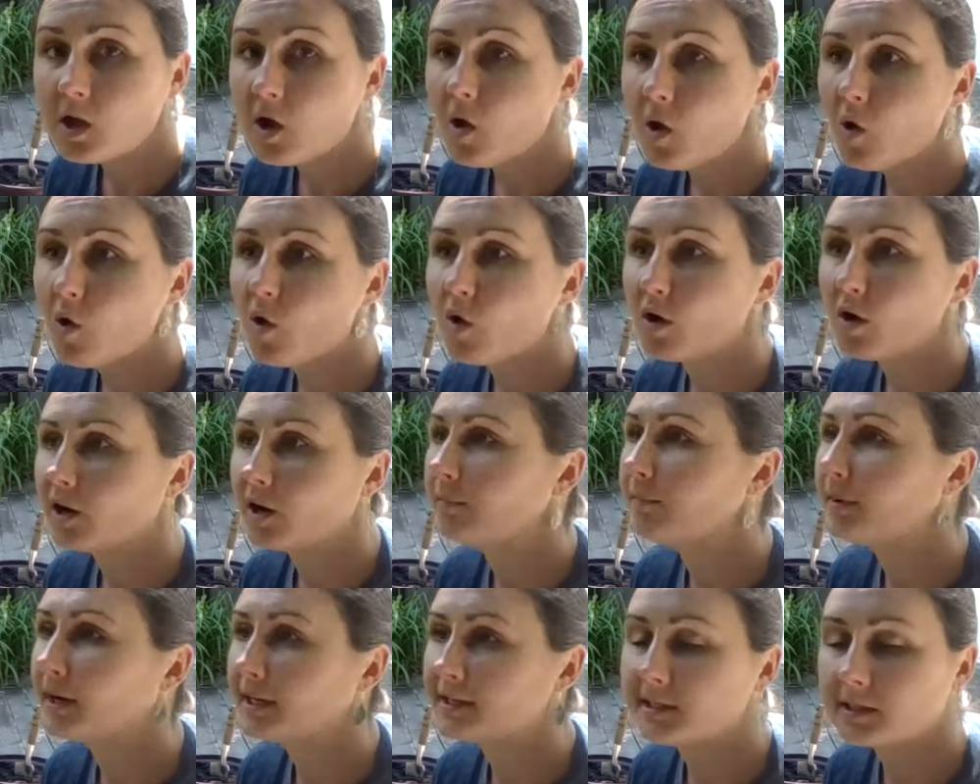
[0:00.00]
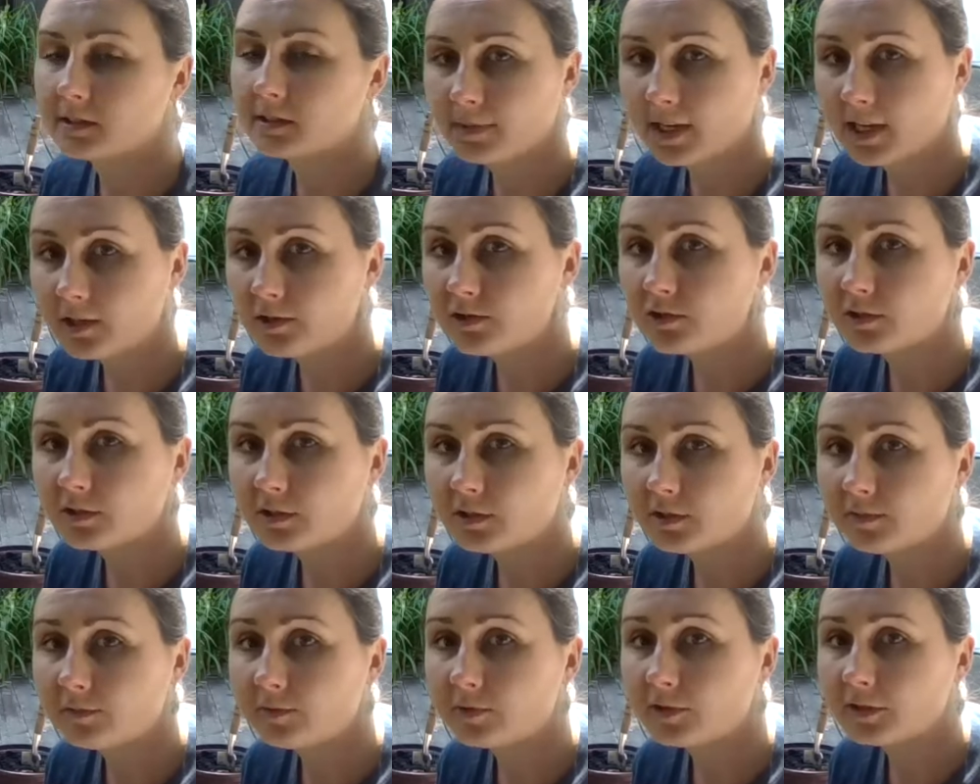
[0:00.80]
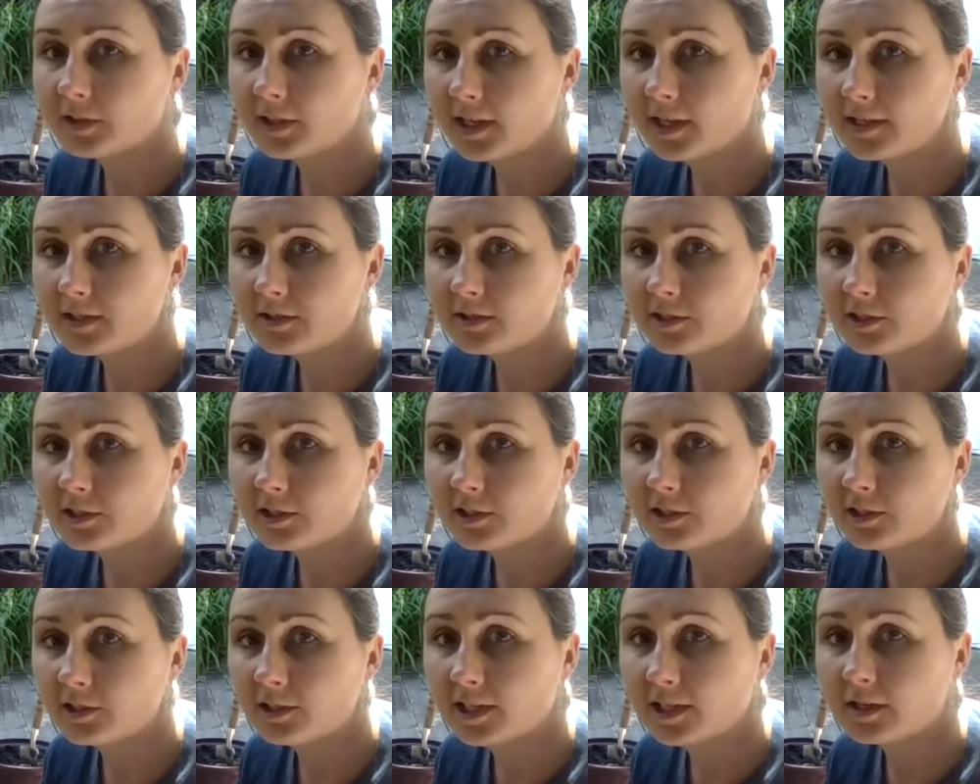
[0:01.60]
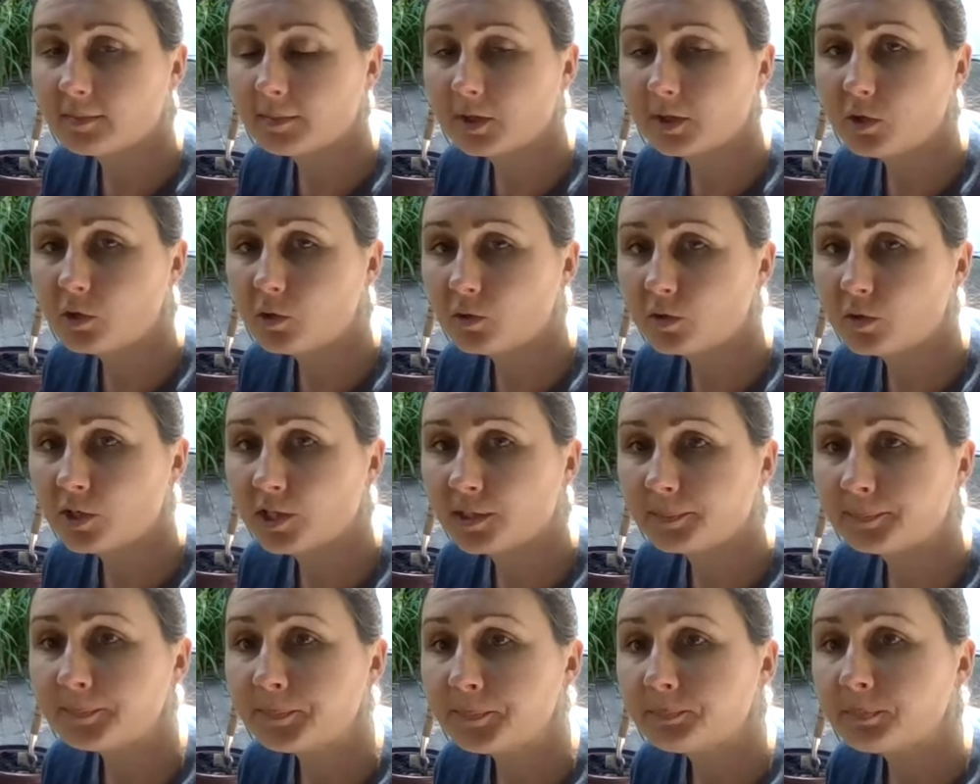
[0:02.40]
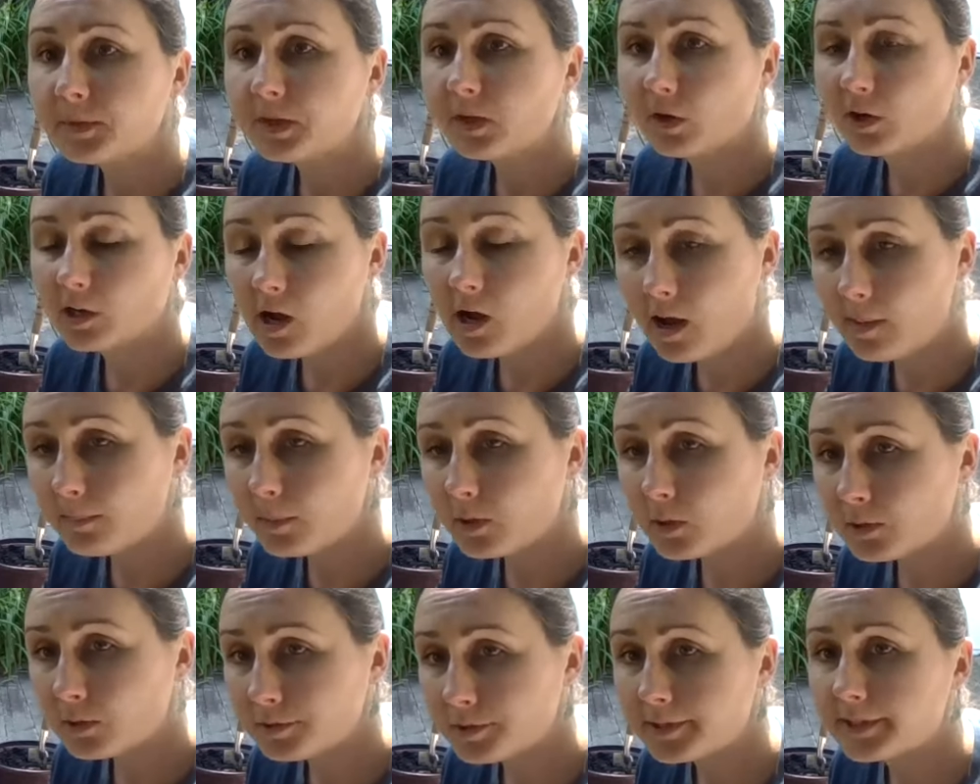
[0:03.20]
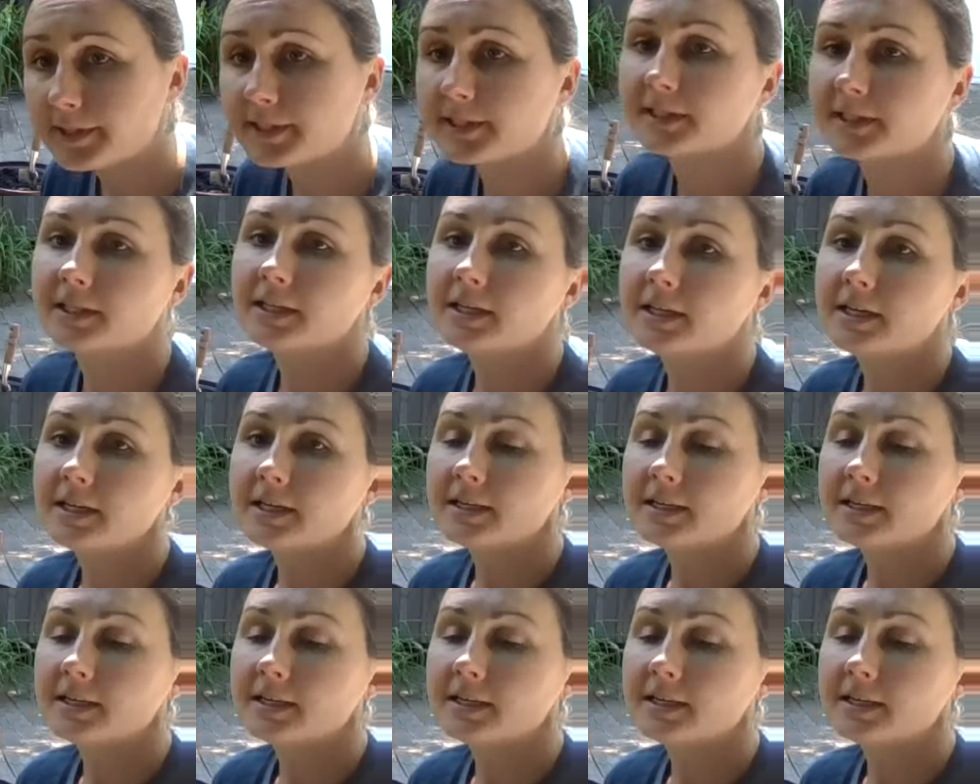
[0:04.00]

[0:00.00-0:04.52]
or buy some natural fertilizer like manure or compost.